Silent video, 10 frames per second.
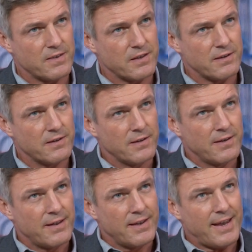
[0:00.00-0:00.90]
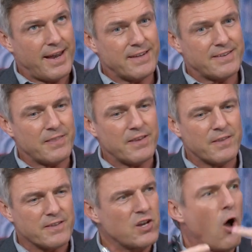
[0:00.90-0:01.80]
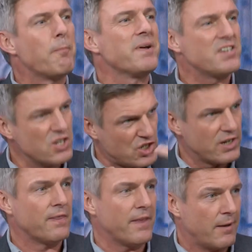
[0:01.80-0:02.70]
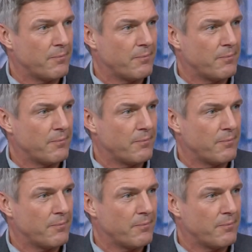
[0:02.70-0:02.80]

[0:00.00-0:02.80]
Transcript: that there's competition in there.